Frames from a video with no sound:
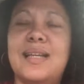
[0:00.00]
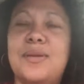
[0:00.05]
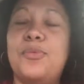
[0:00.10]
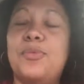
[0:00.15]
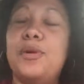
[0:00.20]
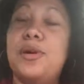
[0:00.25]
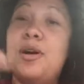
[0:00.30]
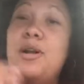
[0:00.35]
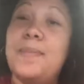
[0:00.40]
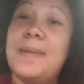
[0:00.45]

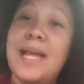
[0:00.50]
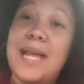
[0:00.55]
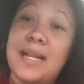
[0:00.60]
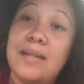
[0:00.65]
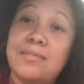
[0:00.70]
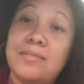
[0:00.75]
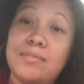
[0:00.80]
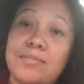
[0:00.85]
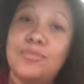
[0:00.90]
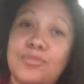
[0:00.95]
we'll go to bed,
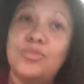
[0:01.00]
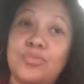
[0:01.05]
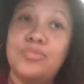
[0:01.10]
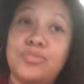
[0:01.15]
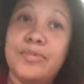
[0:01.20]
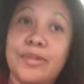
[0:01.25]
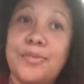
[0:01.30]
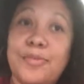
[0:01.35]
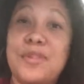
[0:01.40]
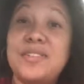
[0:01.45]

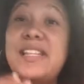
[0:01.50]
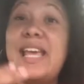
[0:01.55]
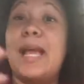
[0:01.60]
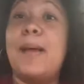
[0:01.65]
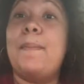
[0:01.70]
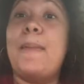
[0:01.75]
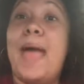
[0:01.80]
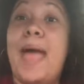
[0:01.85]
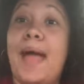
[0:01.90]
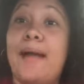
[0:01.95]
but we'll take
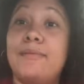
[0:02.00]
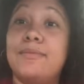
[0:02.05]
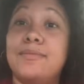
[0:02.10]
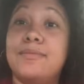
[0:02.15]
a bath,